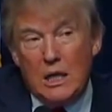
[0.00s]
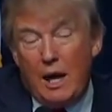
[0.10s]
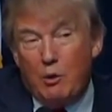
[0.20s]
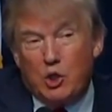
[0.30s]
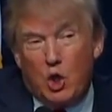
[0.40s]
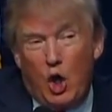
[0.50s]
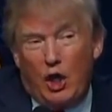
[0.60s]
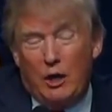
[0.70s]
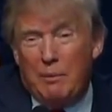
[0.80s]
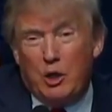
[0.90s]
I was
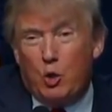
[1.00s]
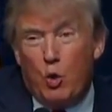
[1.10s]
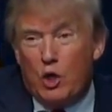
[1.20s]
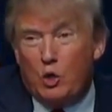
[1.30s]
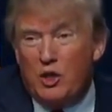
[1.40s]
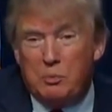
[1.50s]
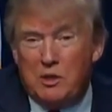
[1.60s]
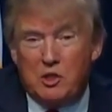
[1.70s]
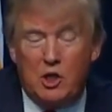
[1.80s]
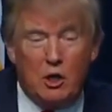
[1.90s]
talking about the word
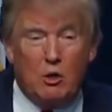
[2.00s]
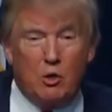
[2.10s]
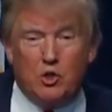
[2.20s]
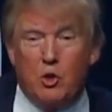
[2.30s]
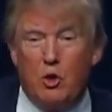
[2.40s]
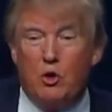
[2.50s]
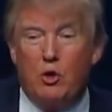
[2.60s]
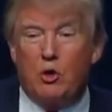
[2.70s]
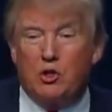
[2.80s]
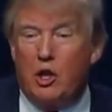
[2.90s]
Christmas. You go to a store in New
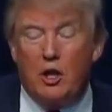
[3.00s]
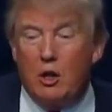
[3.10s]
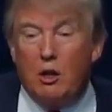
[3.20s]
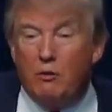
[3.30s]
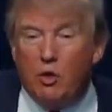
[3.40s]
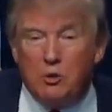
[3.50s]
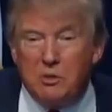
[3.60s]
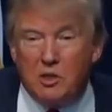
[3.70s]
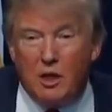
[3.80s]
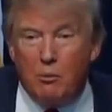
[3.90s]
York City, they don't have
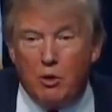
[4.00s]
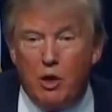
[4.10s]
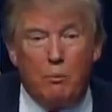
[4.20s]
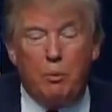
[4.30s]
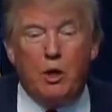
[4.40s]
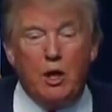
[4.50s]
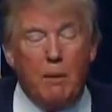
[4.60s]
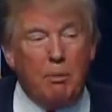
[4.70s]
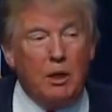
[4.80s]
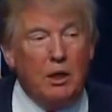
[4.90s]
Christmas anymore. They don't put it
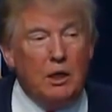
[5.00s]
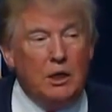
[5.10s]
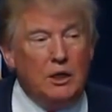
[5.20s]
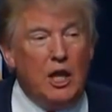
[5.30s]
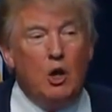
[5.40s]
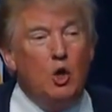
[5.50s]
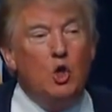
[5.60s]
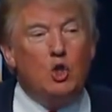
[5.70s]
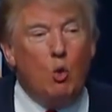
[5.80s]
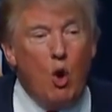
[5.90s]
up. They don't
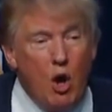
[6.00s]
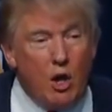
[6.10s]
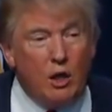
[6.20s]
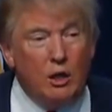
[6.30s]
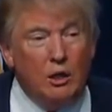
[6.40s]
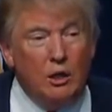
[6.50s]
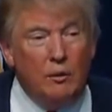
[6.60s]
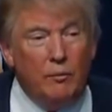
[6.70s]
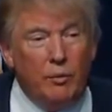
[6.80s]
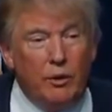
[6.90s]
use the word.
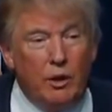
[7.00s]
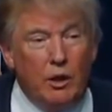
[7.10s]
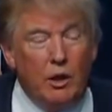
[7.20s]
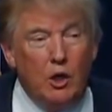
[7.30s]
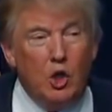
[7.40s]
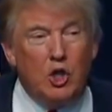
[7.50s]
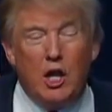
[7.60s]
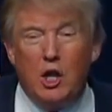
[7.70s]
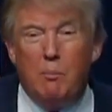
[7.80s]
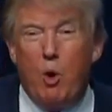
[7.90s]
You
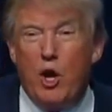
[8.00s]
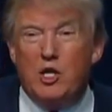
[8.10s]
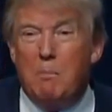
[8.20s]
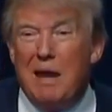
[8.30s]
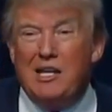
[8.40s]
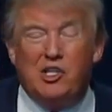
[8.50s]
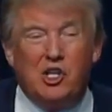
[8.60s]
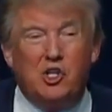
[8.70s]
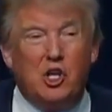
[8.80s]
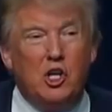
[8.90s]
take your boy to
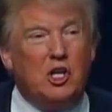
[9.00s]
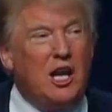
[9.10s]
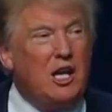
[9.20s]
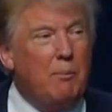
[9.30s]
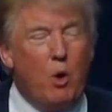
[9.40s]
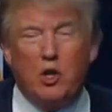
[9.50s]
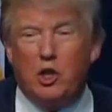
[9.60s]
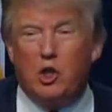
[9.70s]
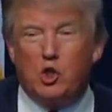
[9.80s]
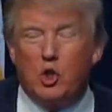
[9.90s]
Macy's and you take your boy
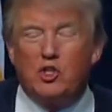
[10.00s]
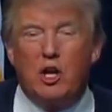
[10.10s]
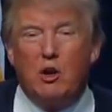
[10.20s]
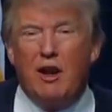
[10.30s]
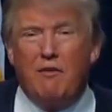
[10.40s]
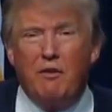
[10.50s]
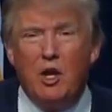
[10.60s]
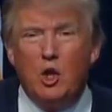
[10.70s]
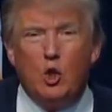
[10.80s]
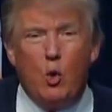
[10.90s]
to these stores, they don't have
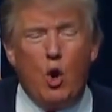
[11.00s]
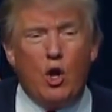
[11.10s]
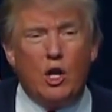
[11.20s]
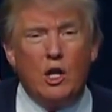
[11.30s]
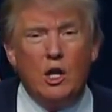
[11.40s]
the word.